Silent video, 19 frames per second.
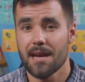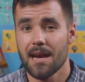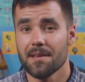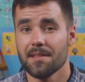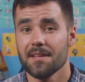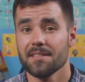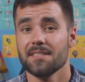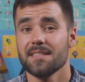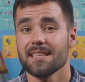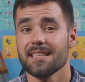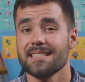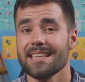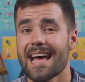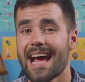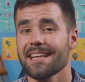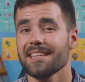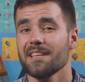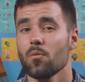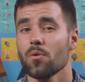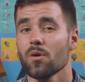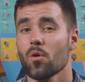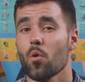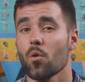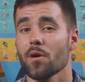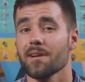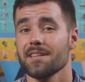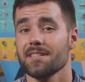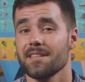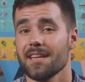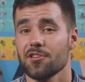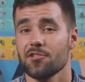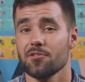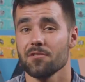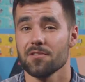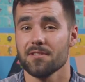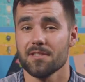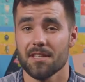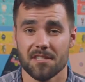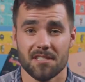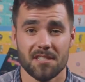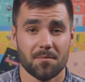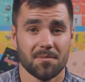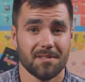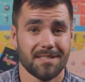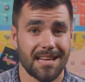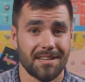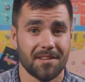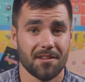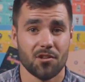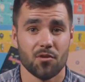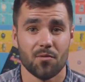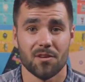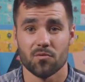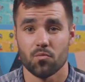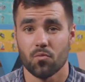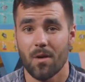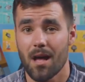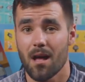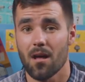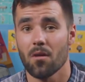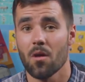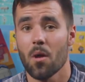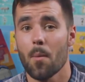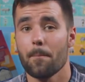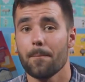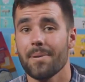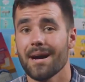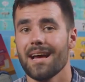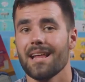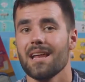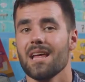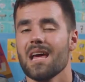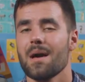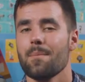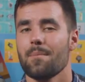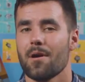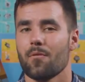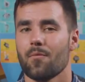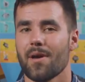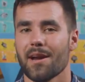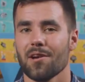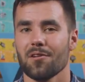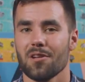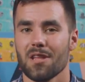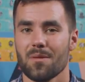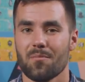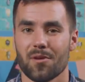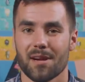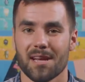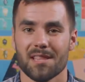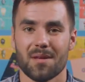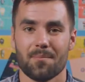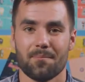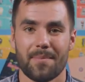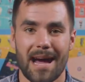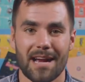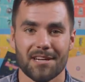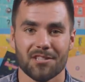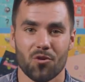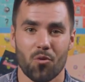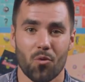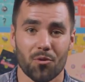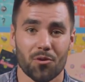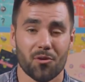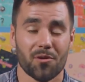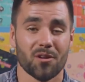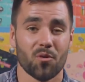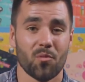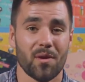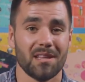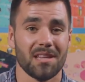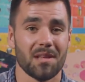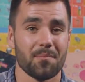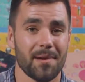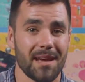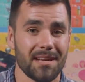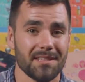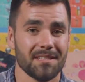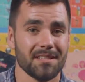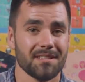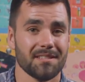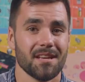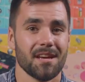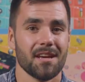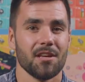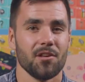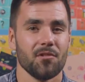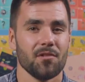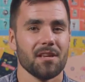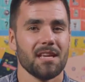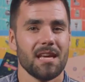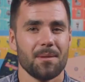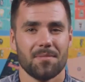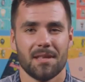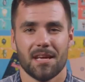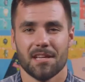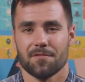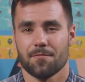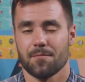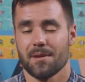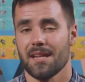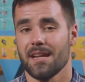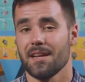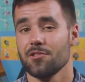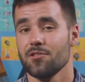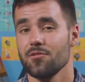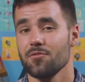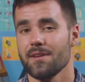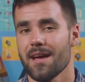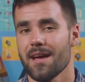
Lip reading: And this is exactly what organizational systems tend to do as well, but by regularly bringing them back to order on a weekly basis, you can keep things from getting too